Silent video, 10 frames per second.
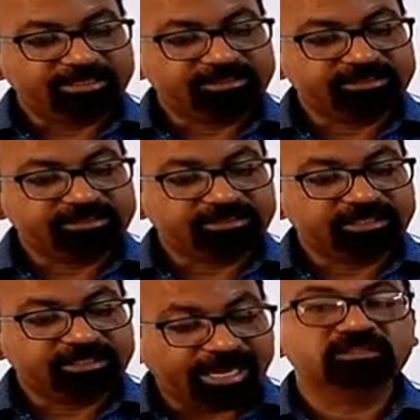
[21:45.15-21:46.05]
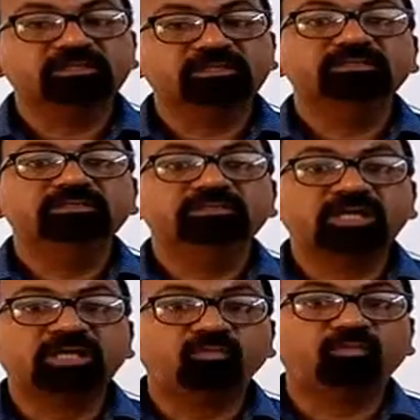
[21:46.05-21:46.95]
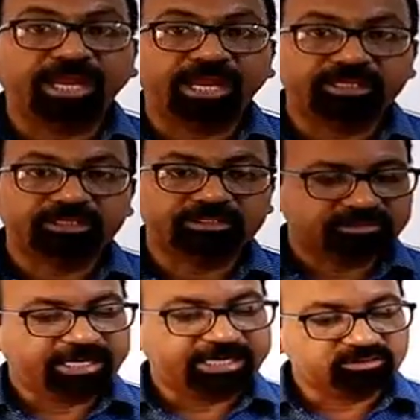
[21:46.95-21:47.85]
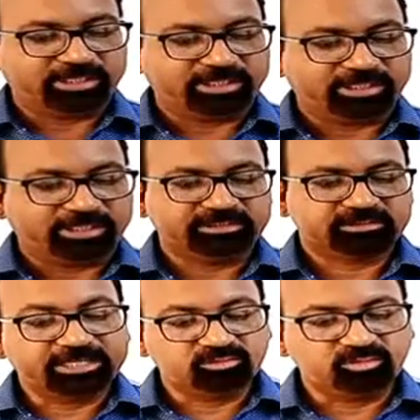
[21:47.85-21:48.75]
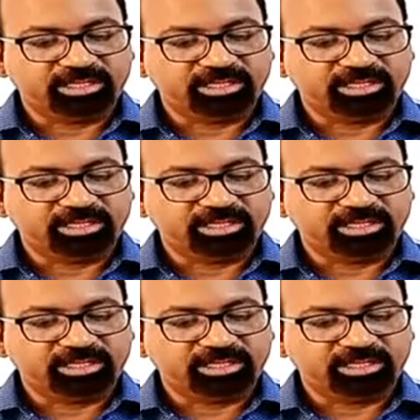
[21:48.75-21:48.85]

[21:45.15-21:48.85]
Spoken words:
has some weight as well,